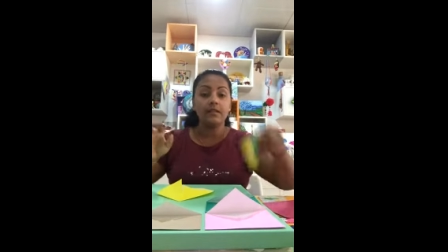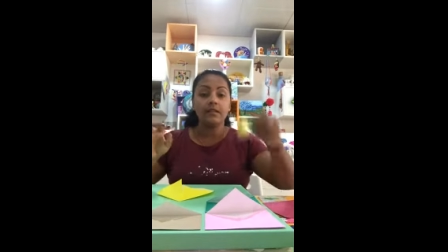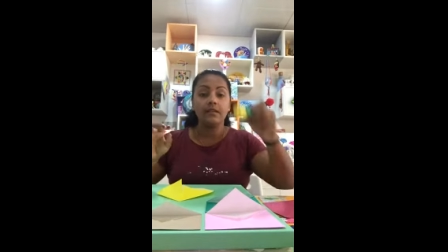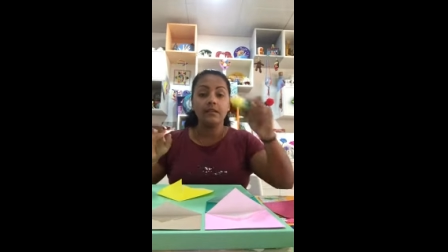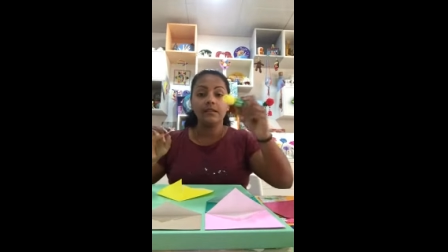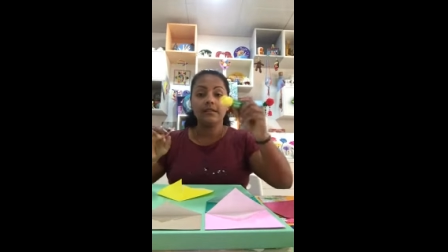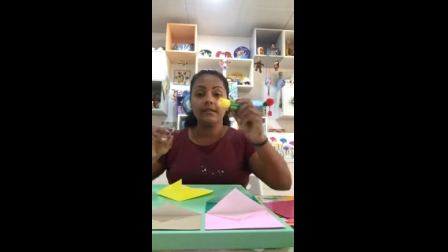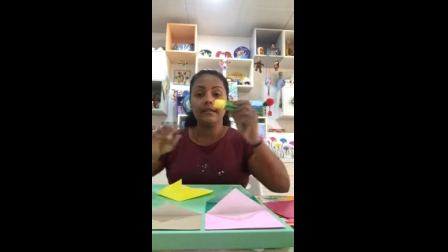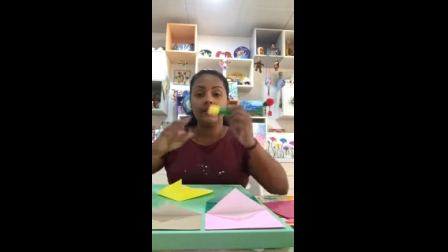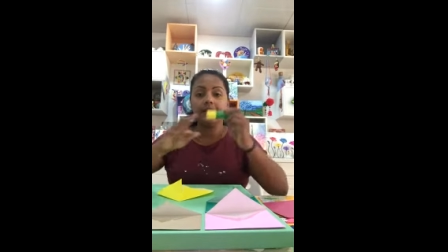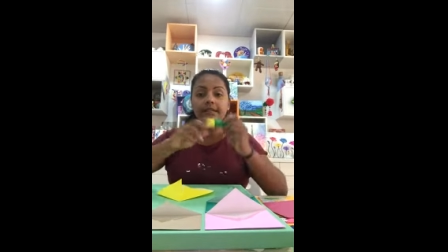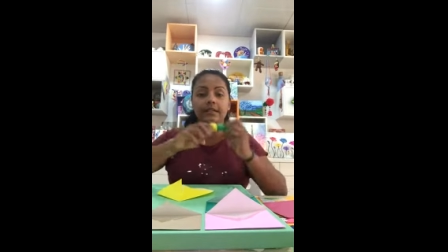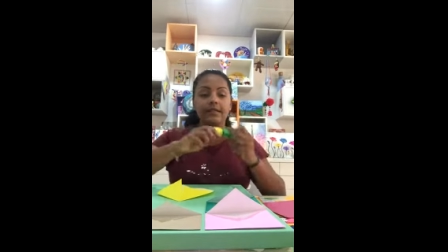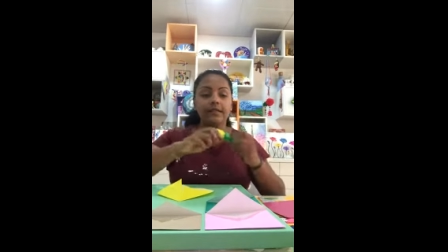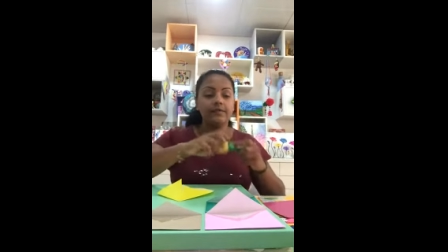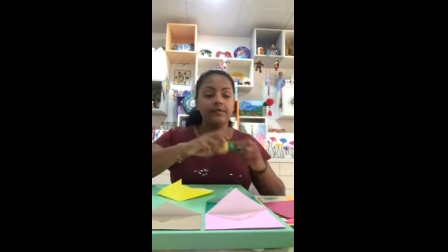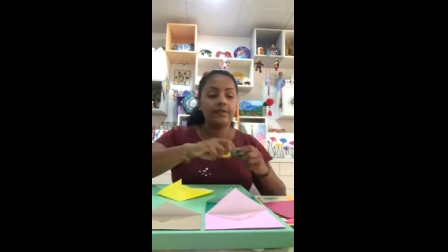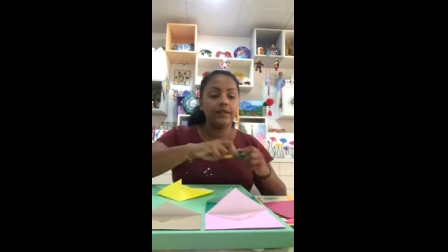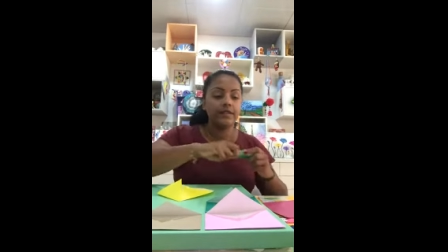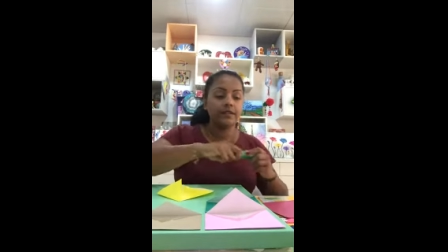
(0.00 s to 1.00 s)
Stick
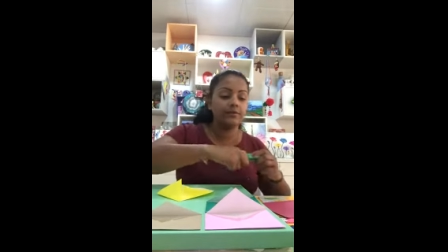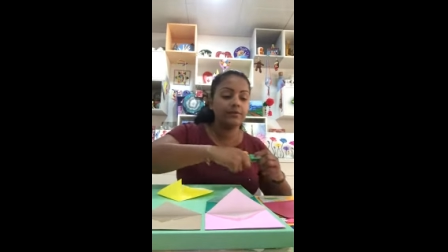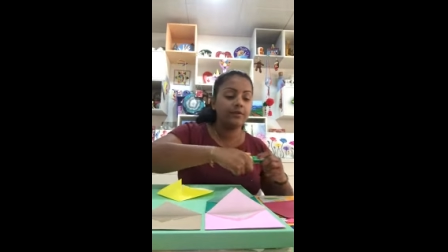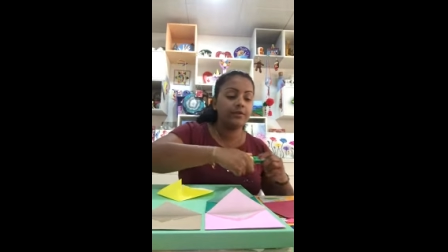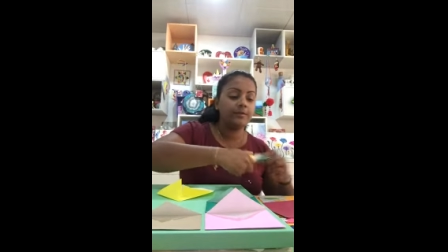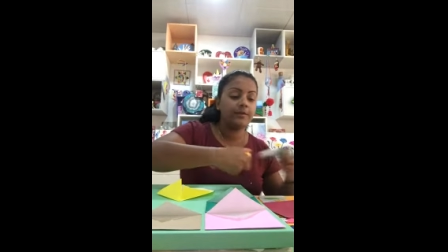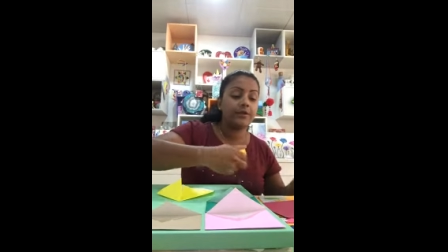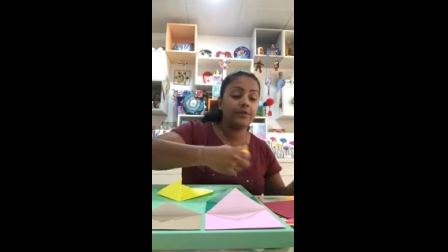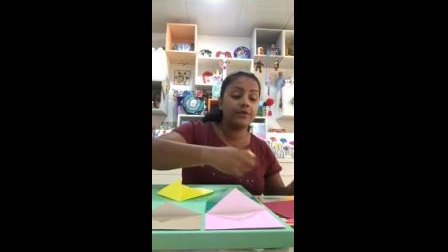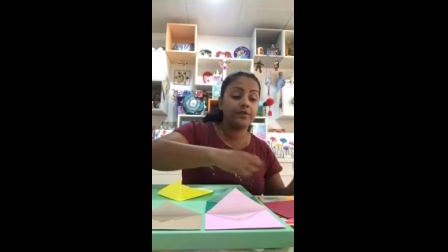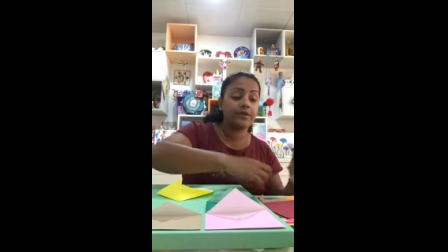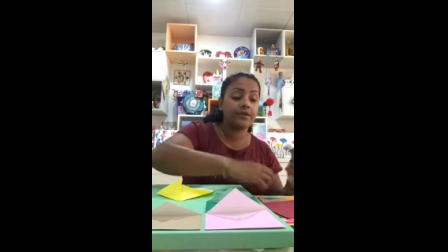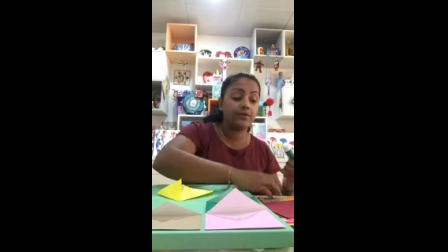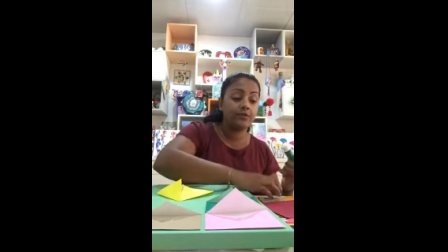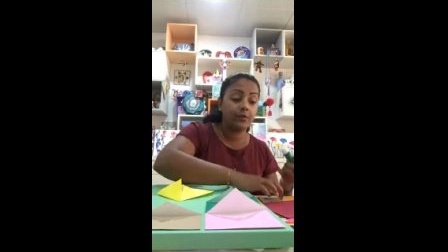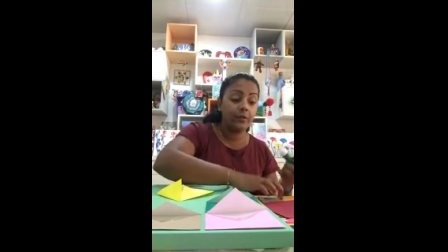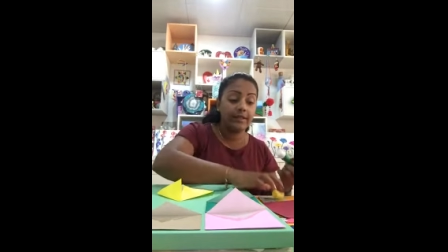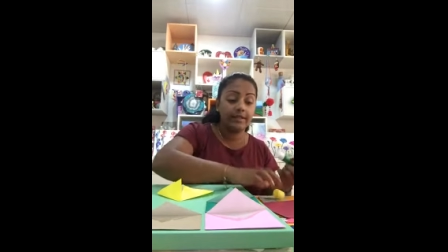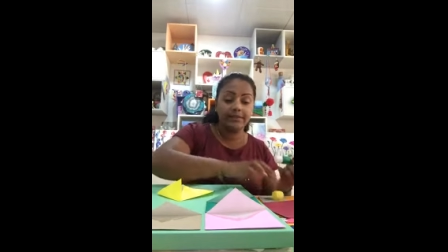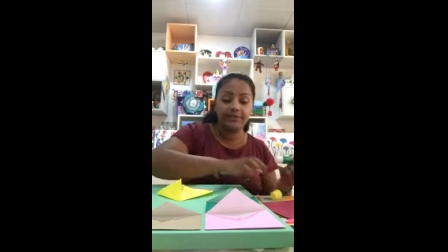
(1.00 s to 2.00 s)
is very good because it's
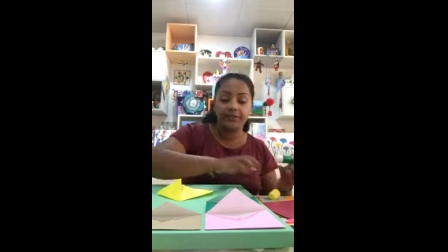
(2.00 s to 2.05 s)
quick